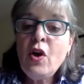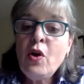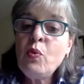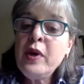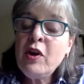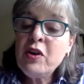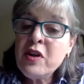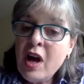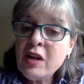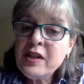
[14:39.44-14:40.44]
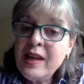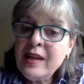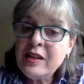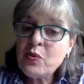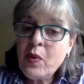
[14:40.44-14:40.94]
We are not in
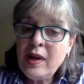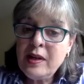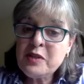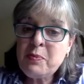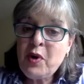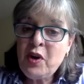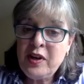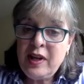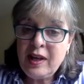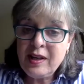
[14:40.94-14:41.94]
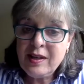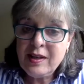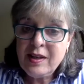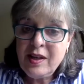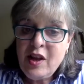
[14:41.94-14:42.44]
it while it's burning,
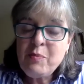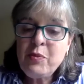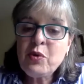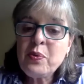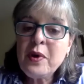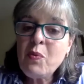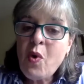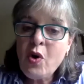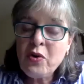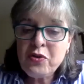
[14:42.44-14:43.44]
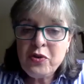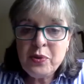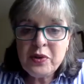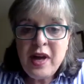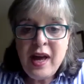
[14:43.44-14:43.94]
but we walk through
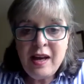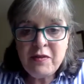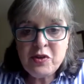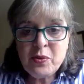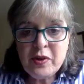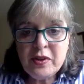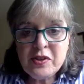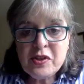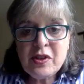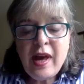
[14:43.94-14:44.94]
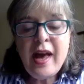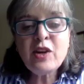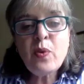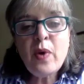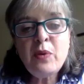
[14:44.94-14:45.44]
it afterwards. And
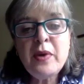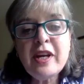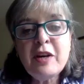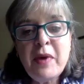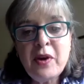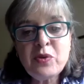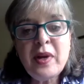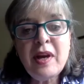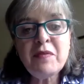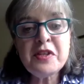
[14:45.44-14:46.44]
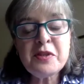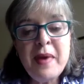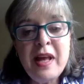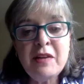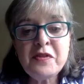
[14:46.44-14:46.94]
when we come out, we have the
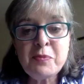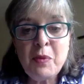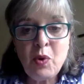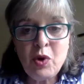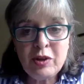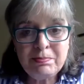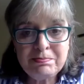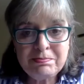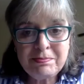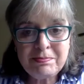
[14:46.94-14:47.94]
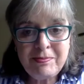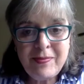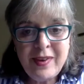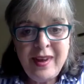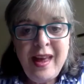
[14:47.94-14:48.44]
smell of smoke.
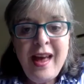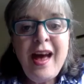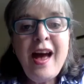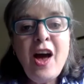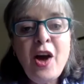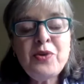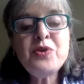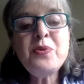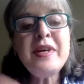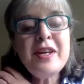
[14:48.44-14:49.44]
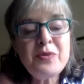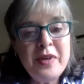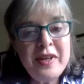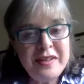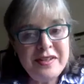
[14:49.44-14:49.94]
How do we get
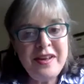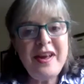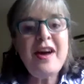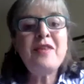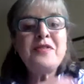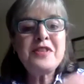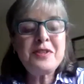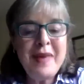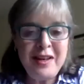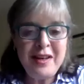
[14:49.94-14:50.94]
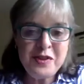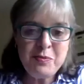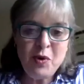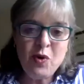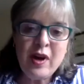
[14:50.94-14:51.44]
rid of the smell of
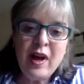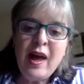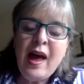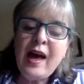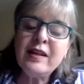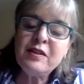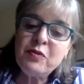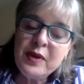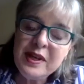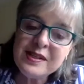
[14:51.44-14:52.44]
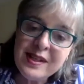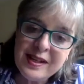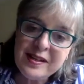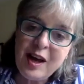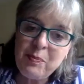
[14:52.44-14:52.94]
smoke. And if we
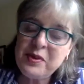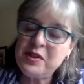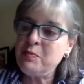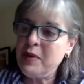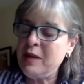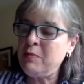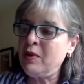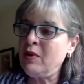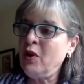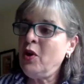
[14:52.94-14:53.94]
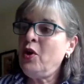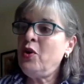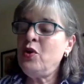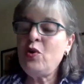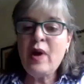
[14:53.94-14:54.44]
sit opposite people
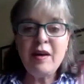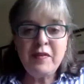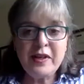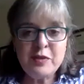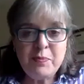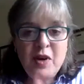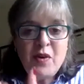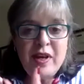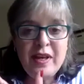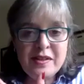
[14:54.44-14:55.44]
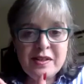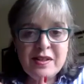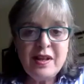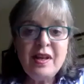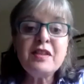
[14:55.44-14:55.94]
who have experienced
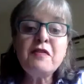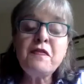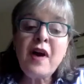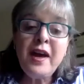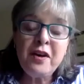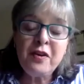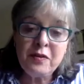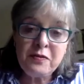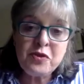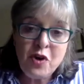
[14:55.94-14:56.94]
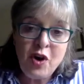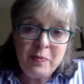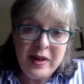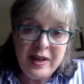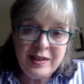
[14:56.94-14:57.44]
the fire of
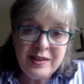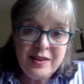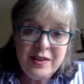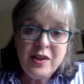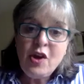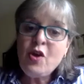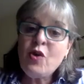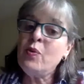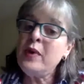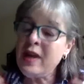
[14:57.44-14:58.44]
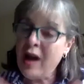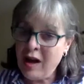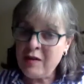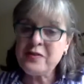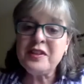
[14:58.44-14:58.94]
trauma, we
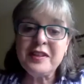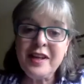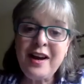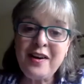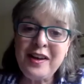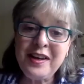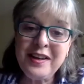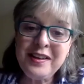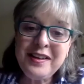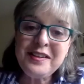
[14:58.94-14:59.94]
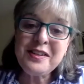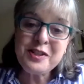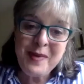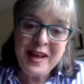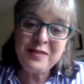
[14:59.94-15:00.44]
often carry the
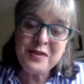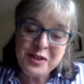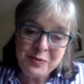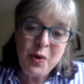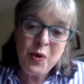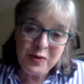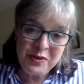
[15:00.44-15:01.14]
smell of the smoke of